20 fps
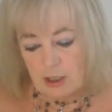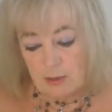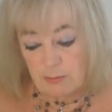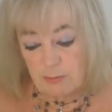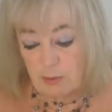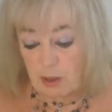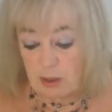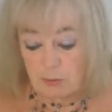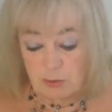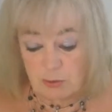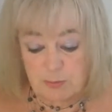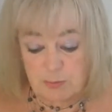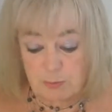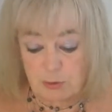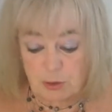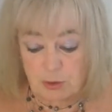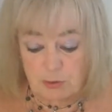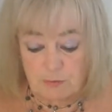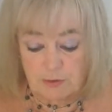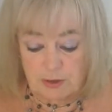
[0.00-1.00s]
but it was
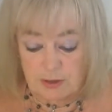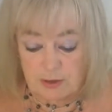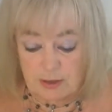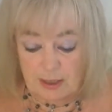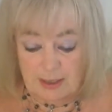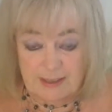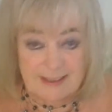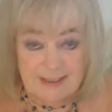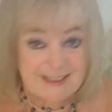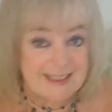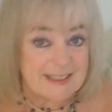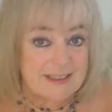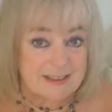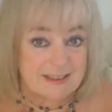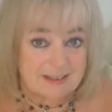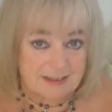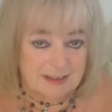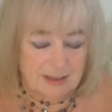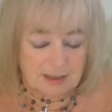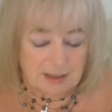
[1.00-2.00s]
proven that he
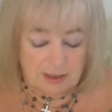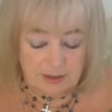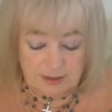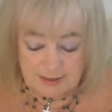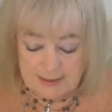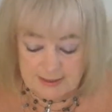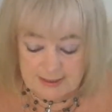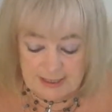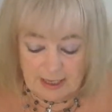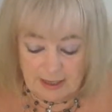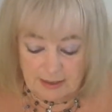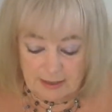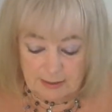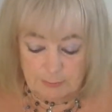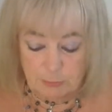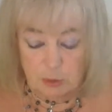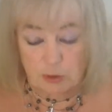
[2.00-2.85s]
didn't at the time,